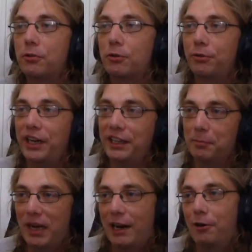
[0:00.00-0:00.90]
door, creating
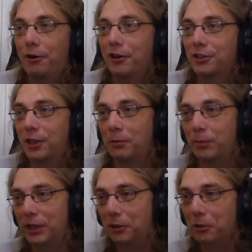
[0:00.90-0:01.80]
a paradox that
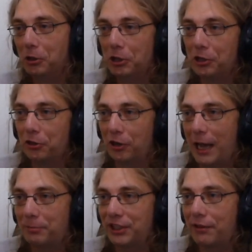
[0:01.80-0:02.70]
will
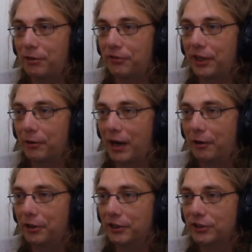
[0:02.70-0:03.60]
collapse everything
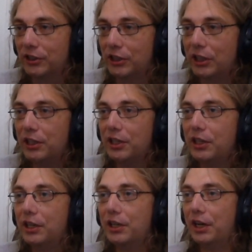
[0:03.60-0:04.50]
around us.
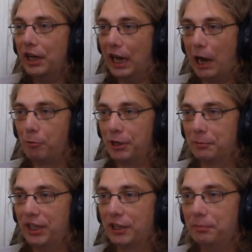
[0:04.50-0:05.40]
And we
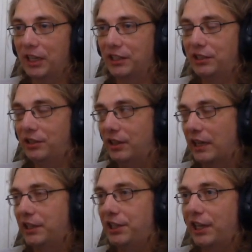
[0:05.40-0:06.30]
can pick up
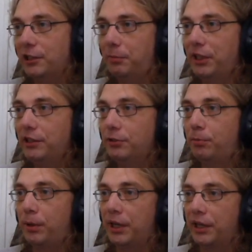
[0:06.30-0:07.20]
that chest
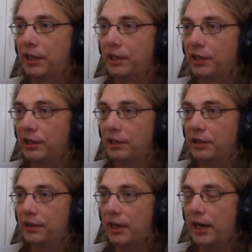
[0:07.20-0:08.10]
piece
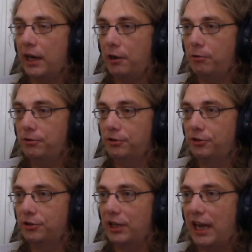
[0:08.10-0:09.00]
without
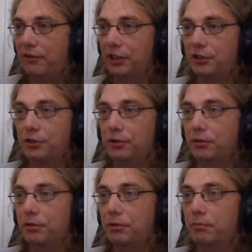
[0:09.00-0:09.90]
having
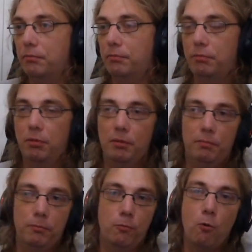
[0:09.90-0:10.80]
to
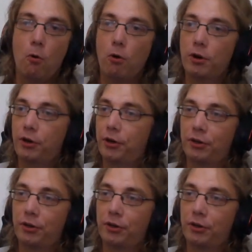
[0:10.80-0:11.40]
walk